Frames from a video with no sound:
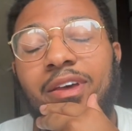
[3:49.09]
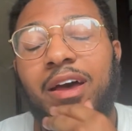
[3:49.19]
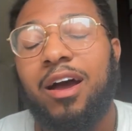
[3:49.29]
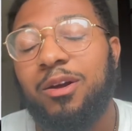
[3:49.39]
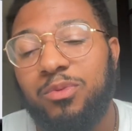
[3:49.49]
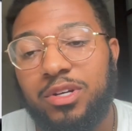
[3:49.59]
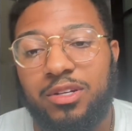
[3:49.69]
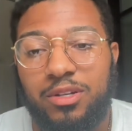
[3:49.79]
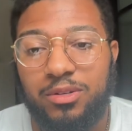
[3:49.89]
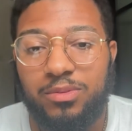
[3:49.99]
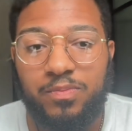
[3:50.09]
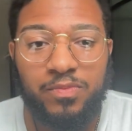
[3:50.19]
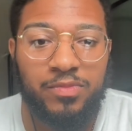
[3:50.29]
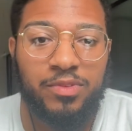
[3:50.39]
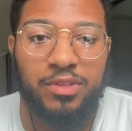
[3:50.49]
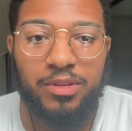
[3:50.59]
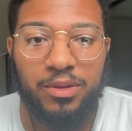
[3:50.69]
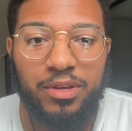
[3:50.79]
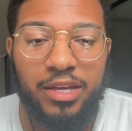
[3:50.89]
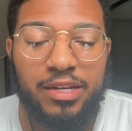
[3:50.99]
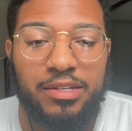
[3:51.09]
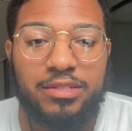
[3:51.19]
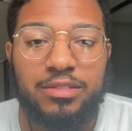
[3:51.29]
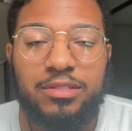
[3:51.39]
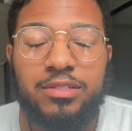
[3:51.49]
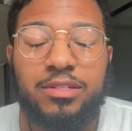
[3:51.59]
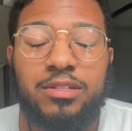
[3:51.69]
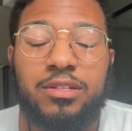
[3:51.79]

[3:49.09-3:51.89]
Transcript: I want to know is,